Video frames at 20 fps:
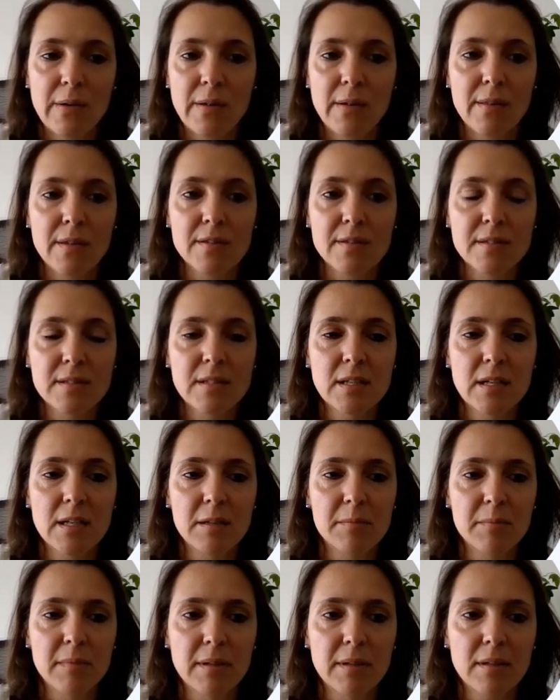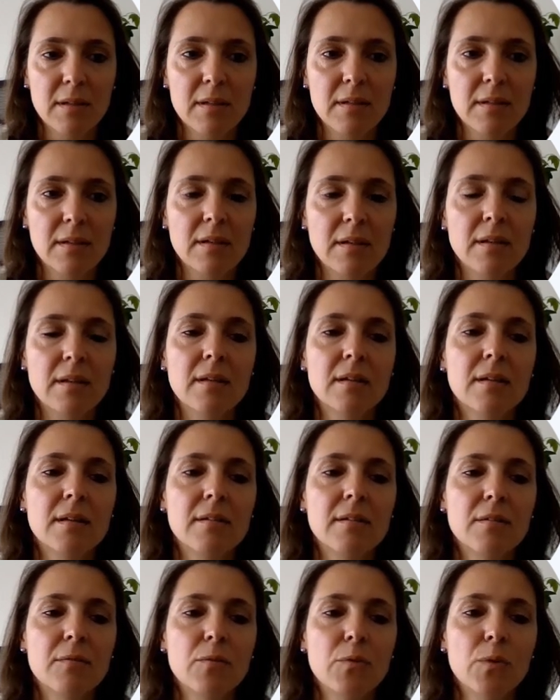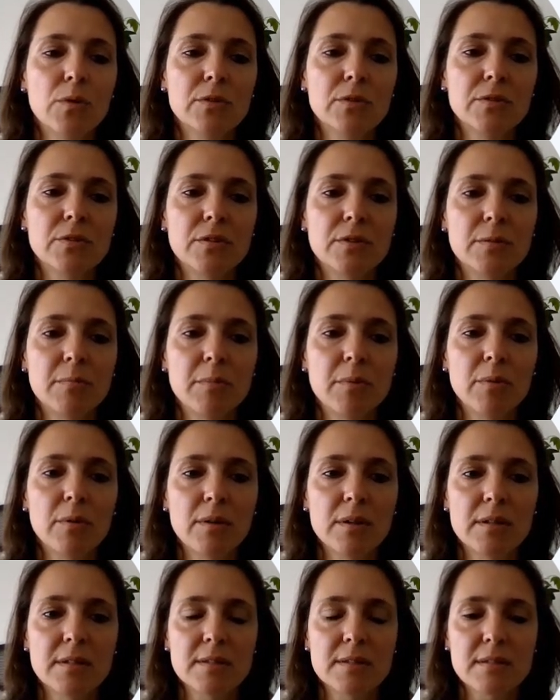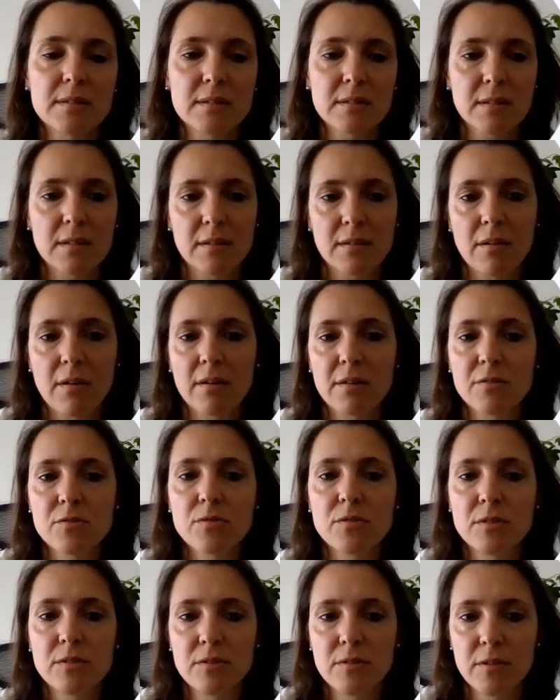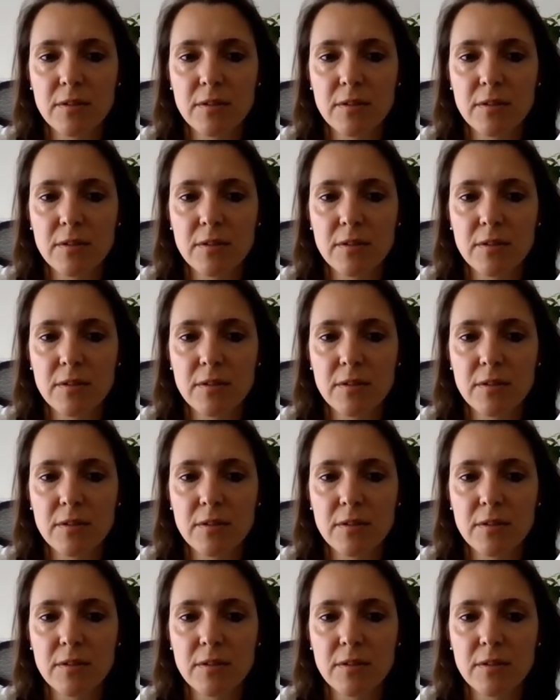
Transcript: the statement, water boils at 100